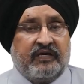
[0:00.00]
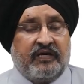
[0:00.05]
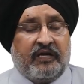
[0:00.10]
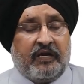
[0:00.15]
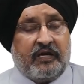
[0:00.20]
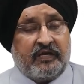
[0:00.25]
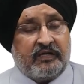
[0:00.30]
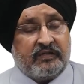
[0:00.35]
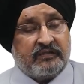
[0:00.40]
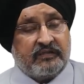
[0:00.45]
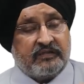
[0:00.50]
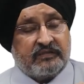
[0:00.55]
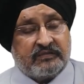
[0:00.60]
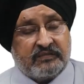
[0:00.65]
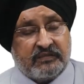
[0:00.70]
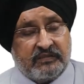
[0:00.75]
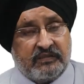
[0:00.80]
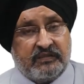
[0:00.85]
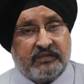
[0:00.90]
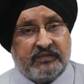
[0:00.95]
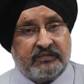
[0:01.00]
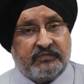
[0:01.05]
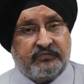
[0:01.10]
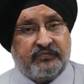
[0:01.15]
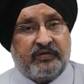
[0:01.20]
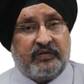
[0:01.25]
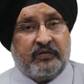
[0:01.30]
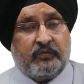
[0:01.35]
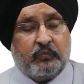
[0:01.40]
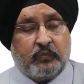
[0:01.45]
And in the third,
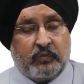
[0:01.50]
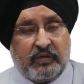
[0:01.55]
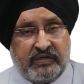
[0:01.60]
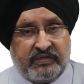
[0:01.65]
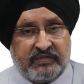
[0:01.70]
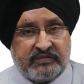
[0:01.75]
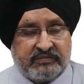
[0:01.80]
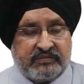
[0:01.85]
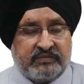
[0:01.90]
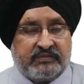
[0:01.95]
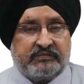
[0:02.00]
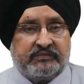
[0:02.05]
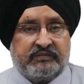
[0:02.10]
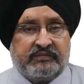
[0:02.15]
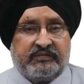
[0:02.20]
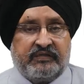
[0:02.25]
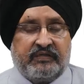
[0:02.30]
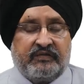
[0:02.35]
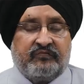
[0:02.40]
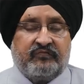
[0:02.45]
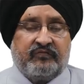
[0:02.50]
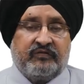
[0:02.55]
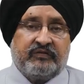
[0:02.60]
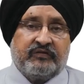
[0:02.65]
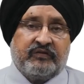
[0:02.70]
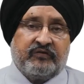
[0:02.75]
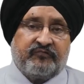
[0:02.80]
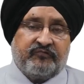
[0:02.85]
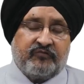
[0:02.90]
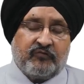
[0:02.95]
where 1 is written, and in
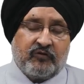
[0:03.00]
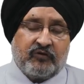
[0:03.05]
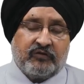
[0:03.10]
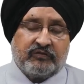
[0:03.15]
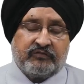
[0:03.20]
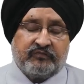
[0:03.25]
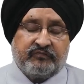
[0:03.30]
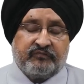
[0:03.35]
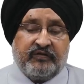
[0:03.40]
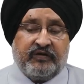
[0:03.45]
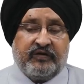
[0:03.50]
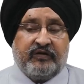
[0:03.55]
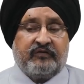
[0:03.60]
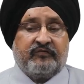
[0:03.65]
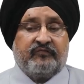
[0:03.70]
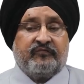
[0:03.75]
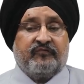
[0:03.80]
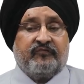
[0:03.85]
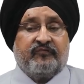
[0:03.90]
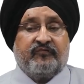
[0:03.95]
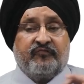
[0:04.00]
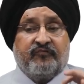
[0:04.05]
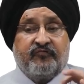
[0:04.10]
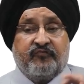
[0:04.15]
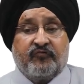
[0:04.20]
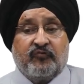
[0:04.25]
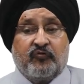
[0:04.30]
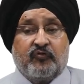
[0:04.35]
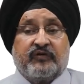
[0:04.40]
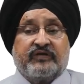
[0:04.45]
the fourth, where
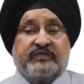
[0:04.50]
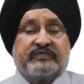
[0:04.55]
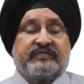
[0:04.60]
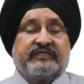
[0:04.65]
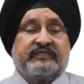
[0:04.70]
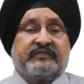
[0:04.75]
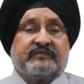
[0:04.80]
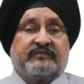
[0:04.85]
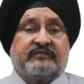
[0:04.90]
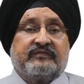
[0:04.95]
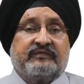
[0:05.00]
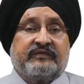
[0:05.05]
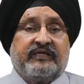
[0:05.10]
4 is written.